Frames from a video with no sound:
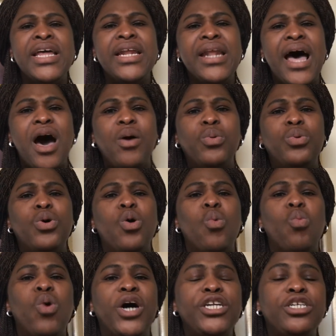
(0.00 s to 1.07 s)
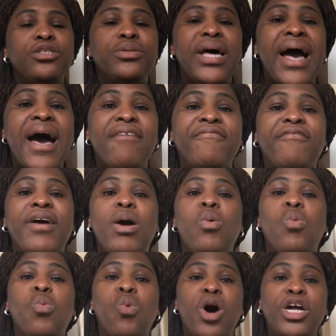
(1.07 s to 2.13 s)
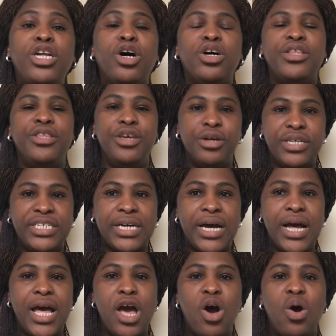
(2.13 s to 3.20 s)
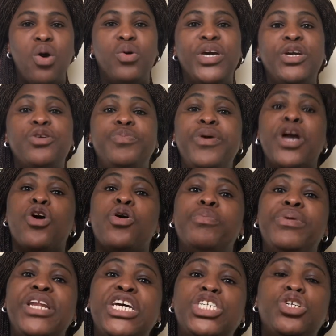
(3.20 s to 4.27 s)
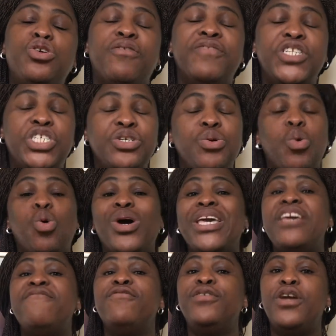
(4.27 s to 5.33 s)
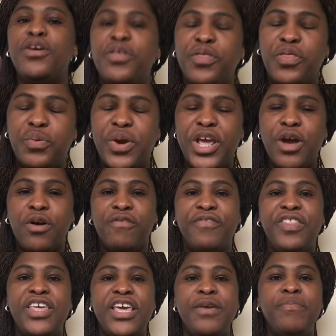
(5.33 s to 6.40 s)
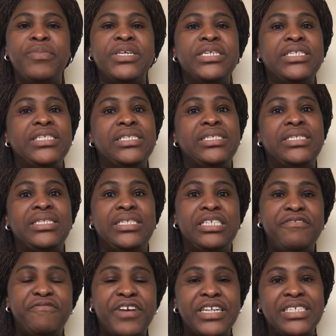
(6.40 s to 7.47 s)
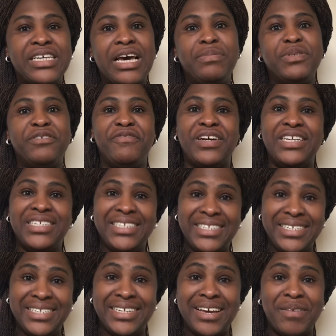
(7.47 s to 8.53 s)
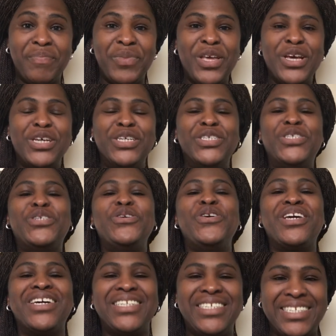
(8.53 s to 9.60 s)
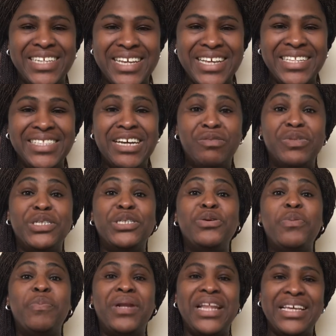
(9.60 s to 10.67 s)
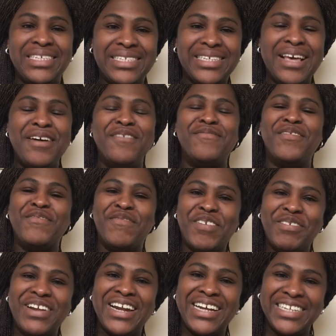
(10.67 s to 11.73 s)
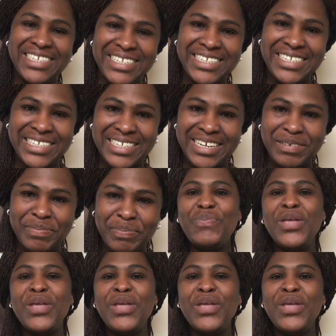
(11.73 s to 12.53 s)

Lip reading: Now, one could have one or the other, or it could be a combination of two or even three of the different types of anesthesia. So you can see there is no place for foreign anesthesia.